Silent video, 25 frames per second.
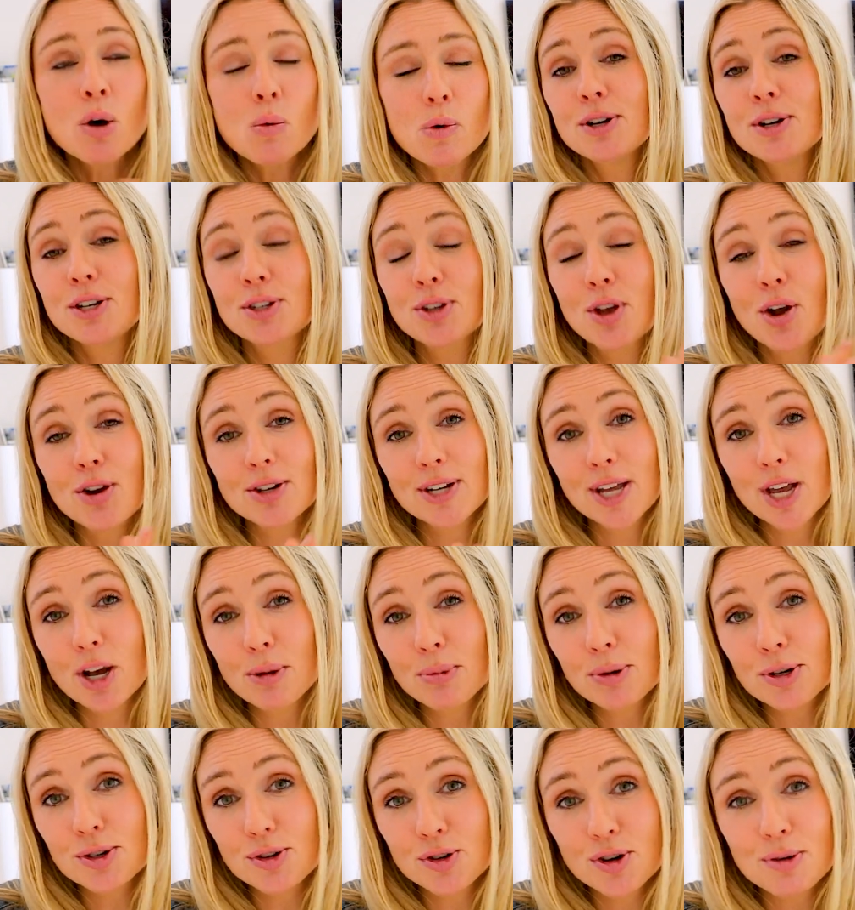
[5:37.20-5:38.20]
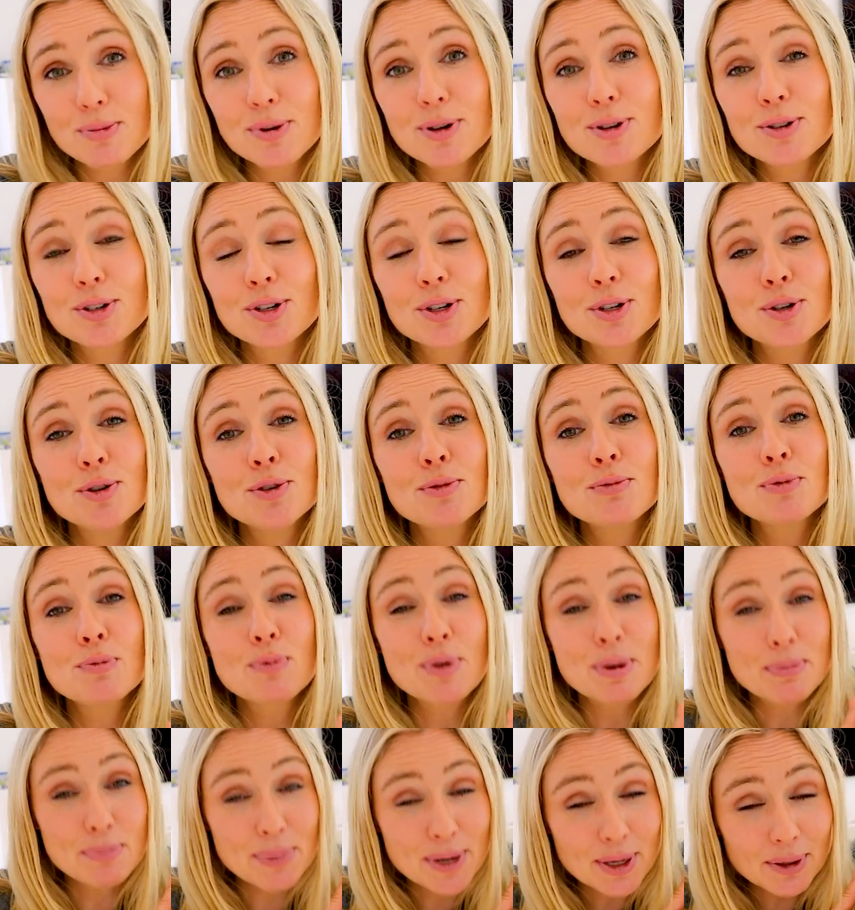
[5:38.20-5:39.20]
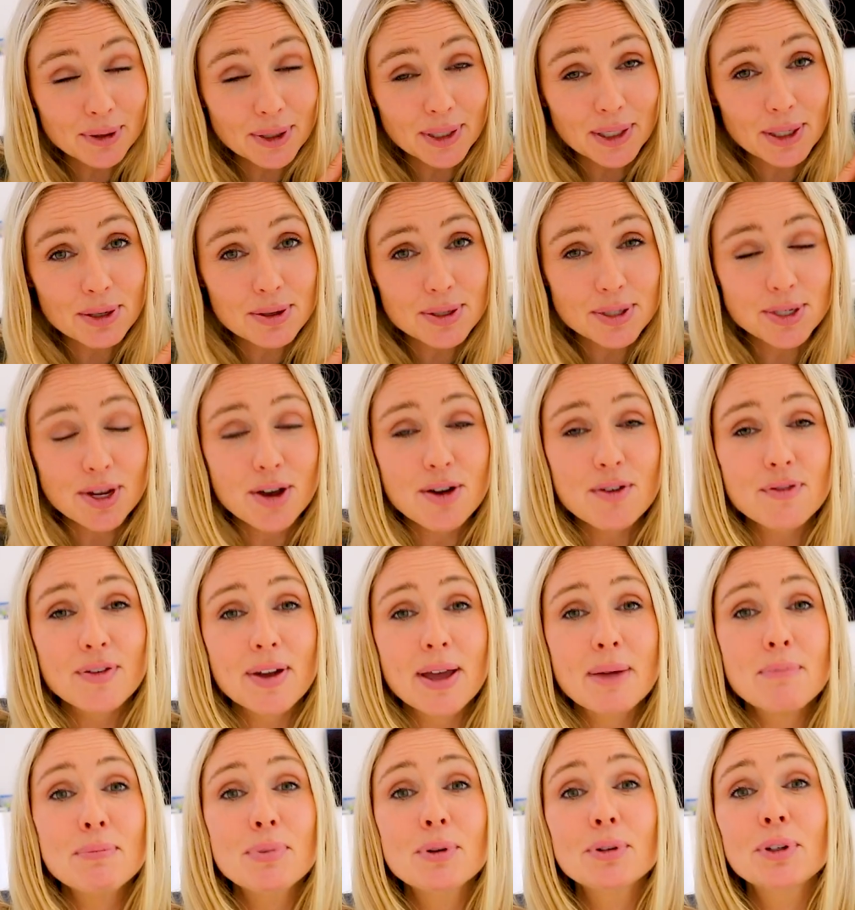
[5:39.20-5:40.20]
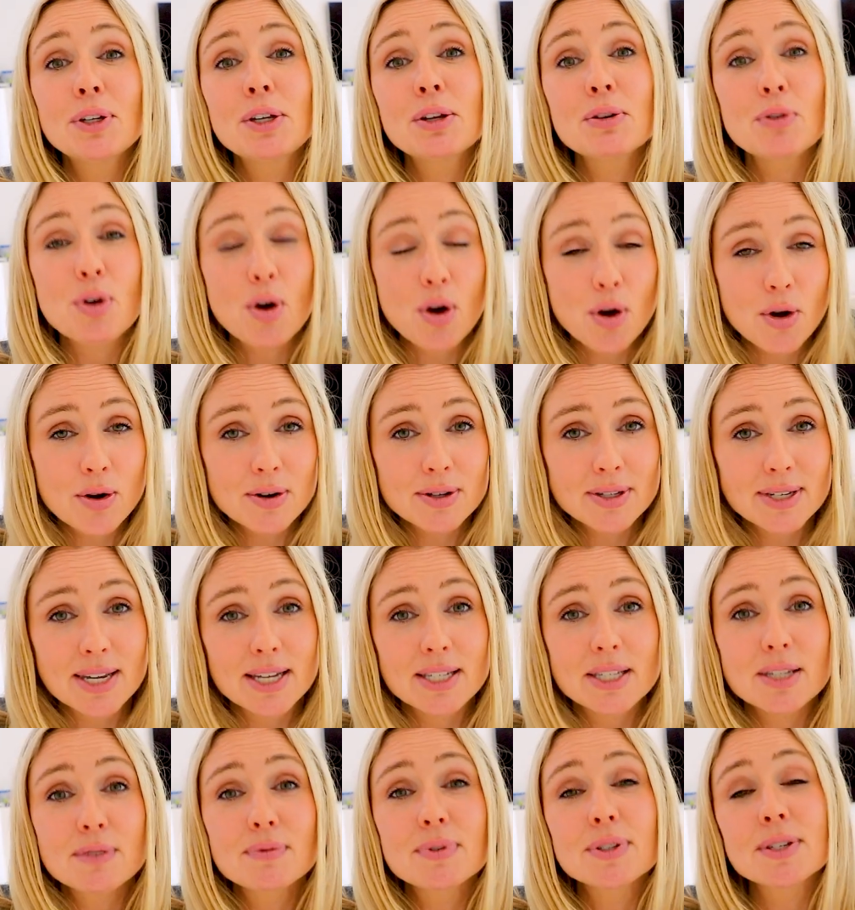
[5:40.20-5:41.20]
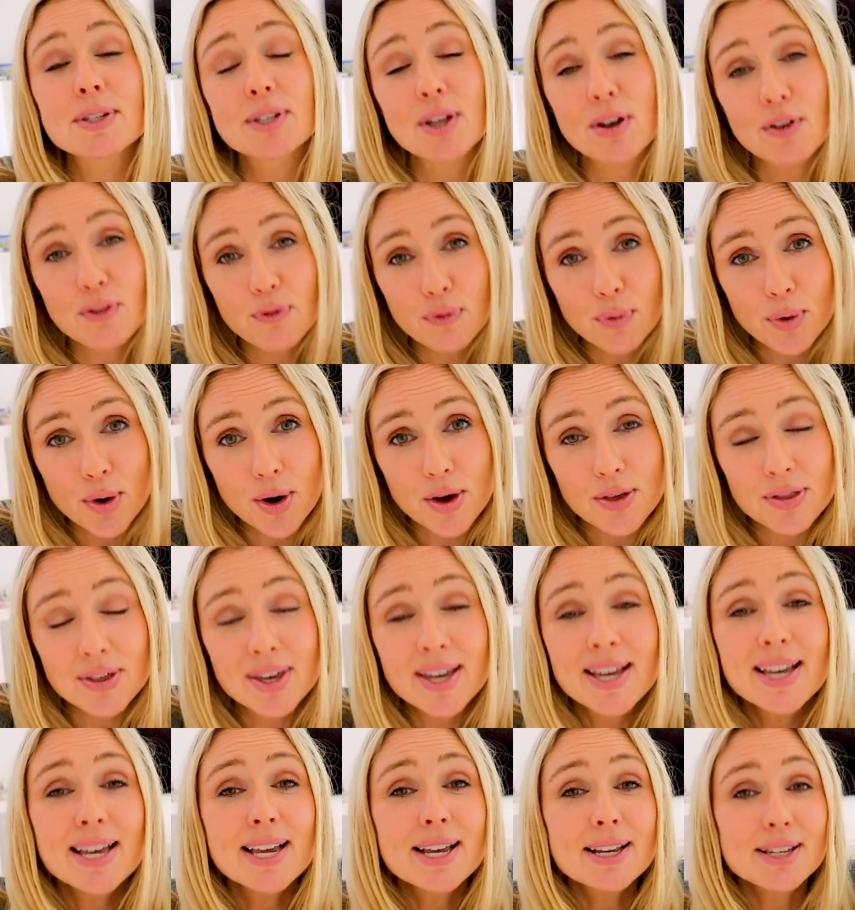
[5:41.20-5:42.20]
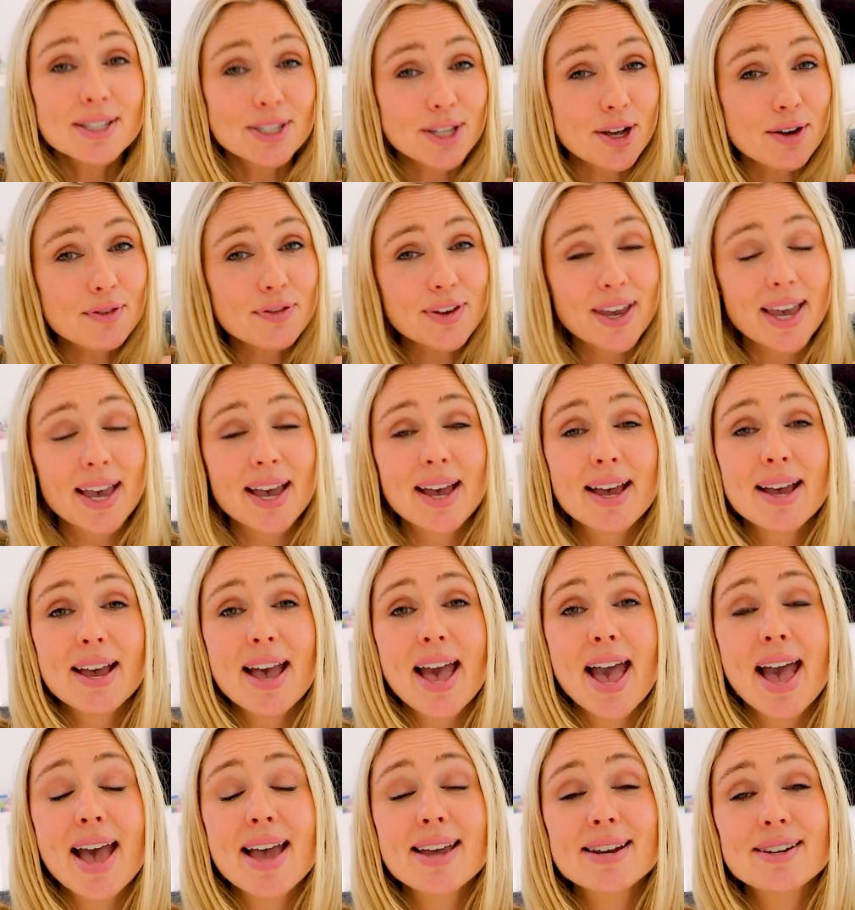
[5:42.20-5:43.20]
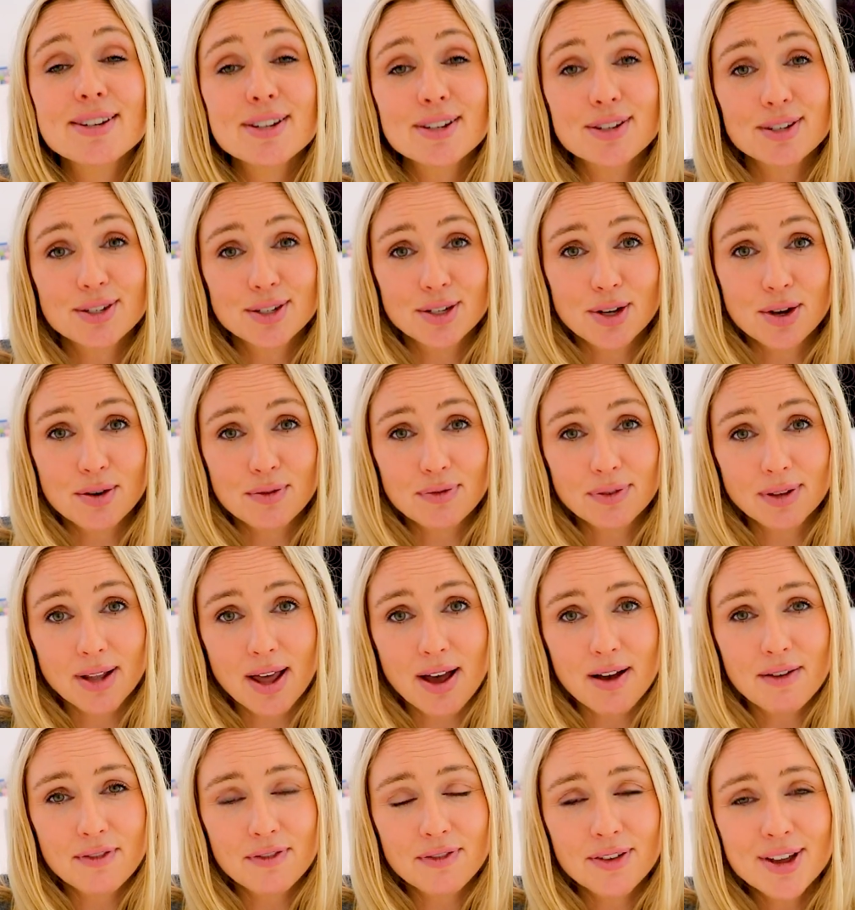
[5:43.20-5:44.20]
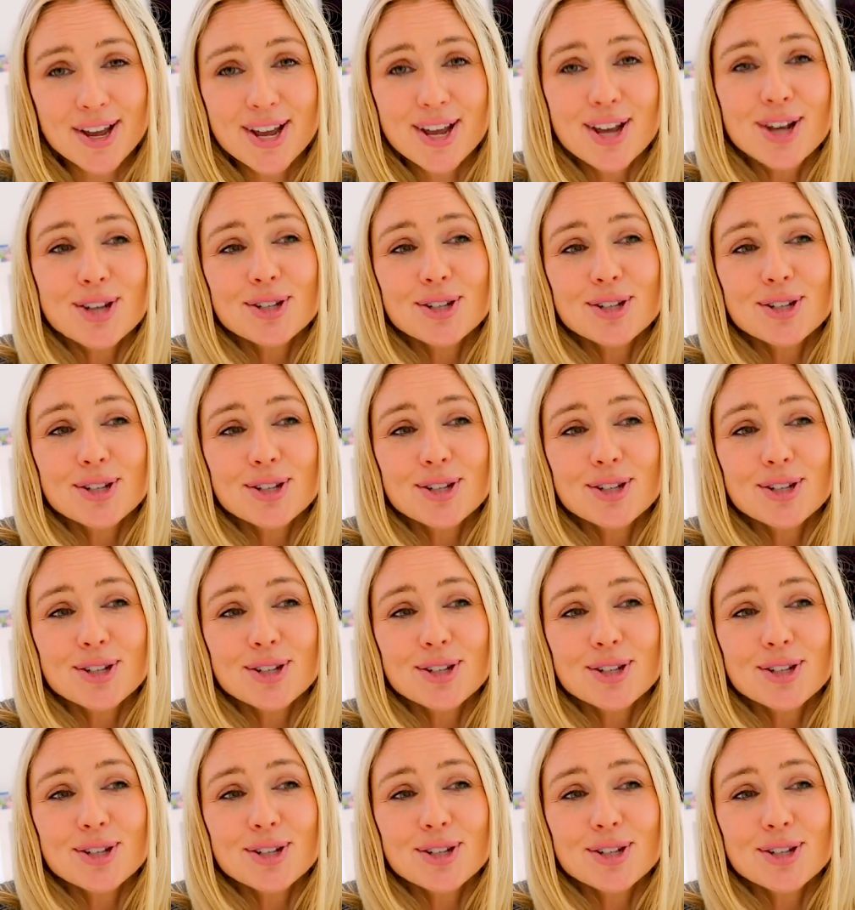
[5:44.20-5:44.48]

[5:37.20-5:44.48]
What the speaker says: which is going to help contribute to you rebuilding yourself and building your own sense of self-worth, self-care, and self-love.